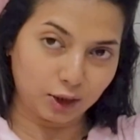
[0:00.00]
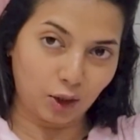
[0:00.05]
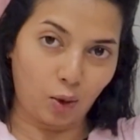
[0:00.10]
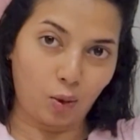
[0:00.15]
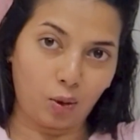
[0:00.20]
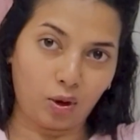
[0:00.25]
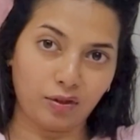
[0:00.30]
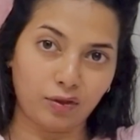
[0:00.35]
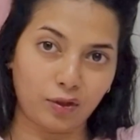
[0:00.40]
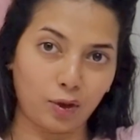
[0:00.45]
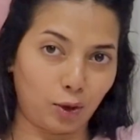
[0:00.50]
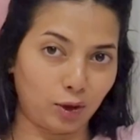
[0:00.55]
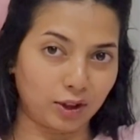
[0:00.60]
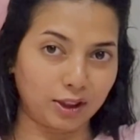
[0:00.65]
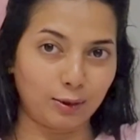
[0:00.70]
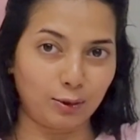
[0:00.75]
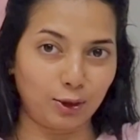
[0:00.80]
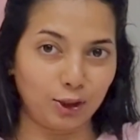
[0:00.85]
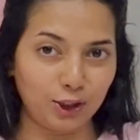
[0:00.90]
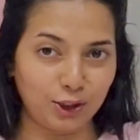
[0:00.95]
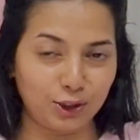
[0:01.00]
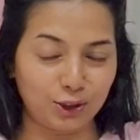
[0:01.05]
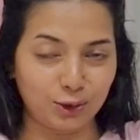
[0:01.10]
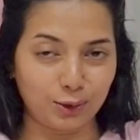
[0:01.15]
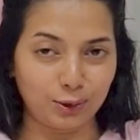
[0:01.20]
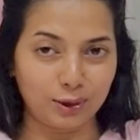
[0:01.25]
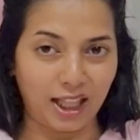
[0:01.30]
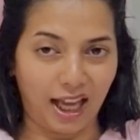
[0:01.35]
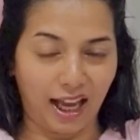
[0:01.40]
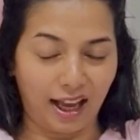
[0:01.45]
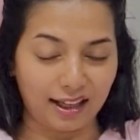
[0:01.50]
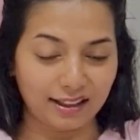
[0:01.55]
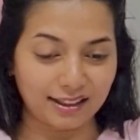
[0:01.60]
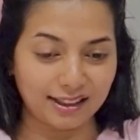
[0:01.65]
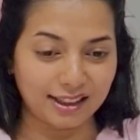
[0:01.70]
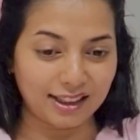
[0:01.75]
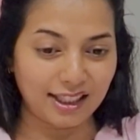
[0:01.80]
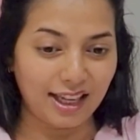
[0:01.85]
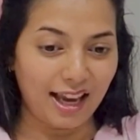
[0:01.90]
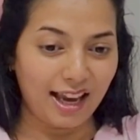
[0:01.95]
So of course I'm going to do
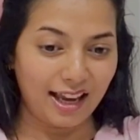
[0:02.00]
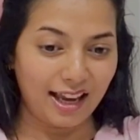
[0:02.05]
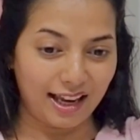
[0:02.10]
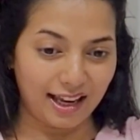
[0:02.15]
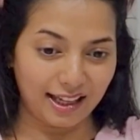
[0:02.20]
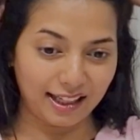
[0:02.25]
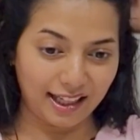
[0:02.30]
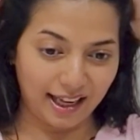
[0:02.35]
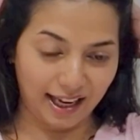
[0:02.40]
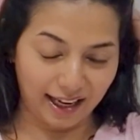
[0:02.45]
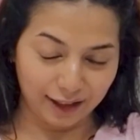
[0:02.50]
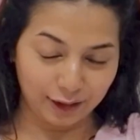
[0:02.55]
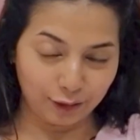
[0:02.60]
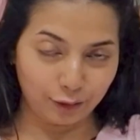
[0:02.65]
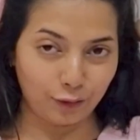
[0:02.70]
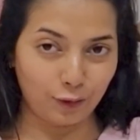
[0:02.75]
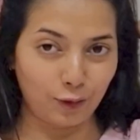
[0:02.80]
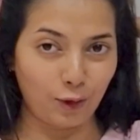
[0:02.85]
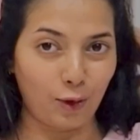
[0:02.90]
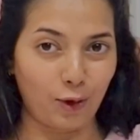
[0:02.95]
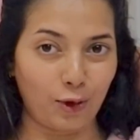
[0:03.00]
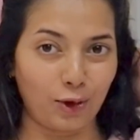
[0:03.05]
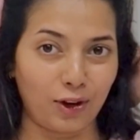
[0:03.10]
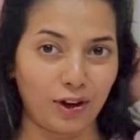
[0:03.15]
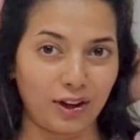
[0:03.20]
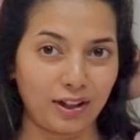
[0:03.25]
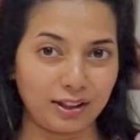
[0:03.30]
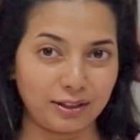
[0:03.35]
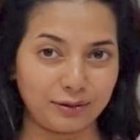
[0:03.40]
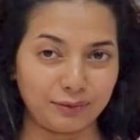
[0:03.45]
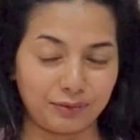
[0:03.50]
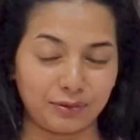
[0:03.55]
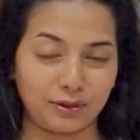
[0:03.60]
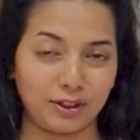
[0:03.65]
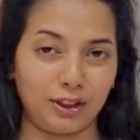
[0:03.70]
that again for